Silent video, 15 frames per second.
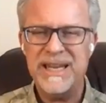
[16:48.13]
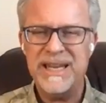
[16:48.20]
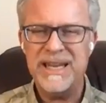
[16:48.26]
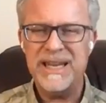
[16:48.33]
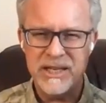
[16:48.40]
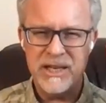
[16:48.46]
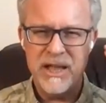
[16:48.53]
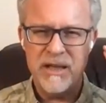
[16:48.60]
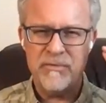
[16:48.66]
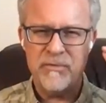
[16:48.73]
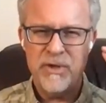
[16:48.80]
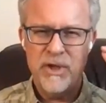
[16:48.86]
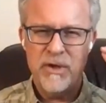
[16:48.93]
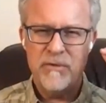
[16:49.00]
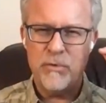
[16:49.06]
It isn't
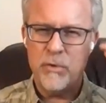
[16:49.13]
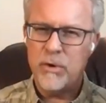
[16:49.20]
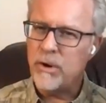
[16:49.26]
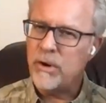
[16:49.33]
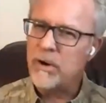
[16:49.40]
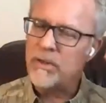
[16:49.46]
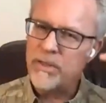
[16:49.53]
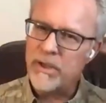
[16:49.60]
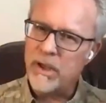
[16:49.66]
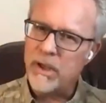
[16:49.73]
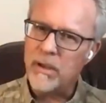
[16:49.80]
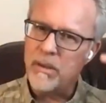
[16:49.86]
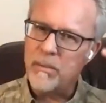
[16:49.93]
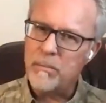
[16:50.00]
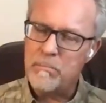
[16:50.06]
enough for
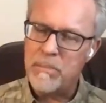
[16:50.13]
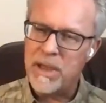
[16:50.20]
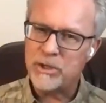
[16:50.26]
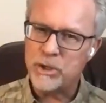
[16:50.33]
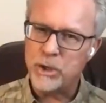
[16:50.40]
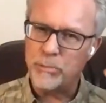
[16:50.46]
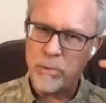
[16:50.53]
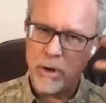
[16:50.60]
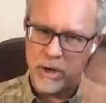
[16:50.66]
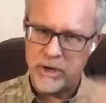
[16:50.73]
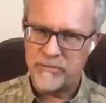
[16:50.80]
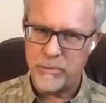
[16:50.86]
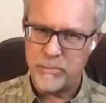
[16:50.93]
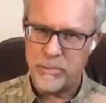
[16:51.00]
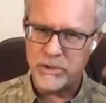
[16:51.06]
the mental
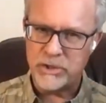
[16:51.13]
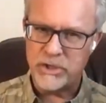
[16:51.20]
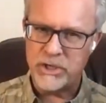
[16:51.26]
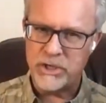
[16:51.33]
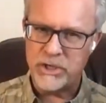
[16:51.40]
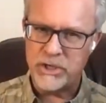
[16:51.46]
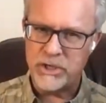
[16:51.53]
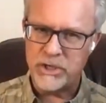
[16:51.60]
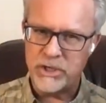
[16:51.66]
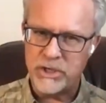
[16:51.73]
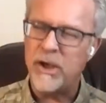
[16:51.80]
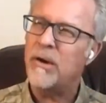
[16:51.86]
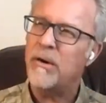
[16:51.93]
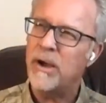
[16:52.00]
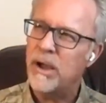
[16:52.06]
part of the
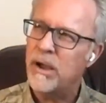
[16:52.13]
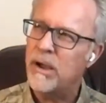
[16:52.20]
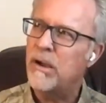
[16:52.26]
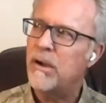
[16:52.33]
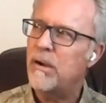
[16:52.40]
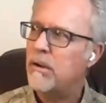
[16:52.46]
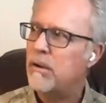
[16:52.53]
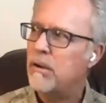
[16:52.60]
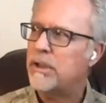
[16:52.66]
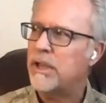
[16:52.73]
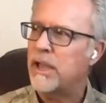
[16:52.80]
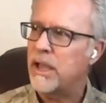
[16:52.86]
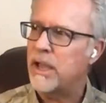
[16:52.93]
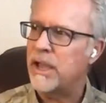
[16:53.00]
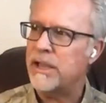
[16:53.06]
personality to go,
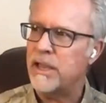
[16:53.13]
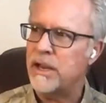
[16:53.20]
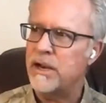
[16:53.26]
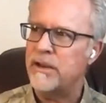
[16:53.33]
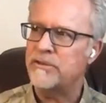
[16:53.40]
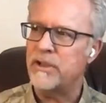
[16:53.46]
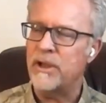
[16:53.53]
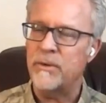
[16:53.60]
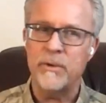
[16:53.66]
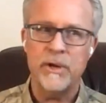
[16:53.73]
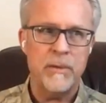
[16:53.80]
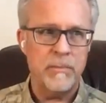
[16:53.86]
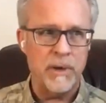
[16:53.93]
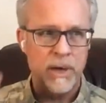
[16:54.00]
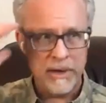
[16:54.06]
oh, okay, I get it.
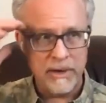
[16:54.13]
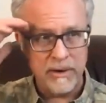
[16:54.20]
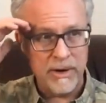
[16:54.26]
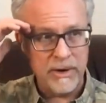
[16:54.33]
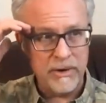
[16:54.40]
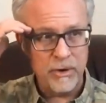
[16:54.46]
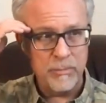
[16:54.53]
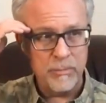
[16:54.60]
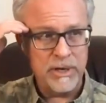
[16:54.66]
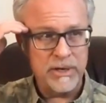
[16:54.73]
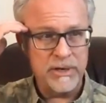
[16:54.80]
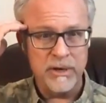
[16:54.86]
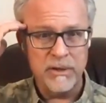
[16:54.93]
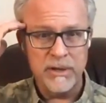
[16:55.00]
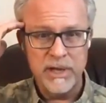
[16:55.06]
It's not really mine. All right,
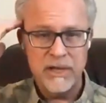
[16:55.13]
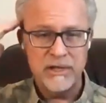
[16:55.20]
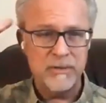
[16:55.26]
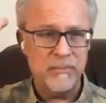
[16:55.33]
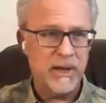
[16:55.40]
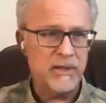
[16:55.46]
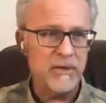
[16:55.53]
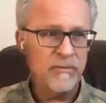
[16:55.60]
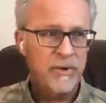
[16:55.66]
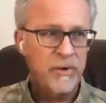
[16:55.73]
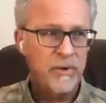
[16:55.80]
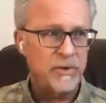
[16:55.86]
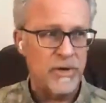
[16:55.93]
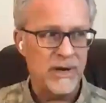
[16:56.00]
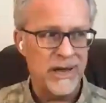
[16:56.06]
no big deal. It's about the
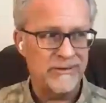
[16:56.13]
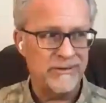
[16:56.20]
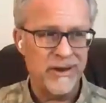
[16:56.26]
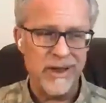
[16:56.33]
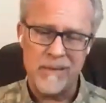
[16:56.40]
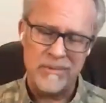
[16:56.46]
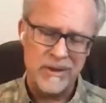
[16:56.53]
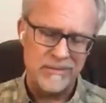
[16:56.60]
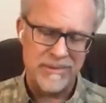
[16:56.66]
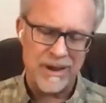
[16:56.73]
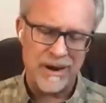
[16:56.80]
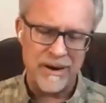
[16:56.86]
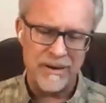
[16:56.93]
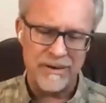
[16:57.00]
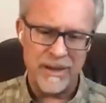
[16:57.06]
future. It hasn't happened.
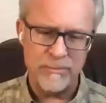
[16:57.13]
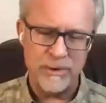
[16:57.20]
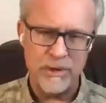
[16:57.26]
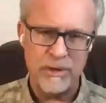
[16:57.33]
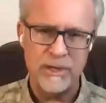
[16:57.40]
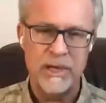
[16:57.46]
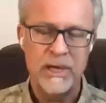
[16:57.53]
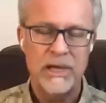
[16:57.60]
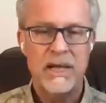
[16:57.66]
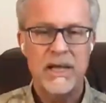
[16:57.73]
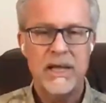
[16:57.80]
All right, I'm good.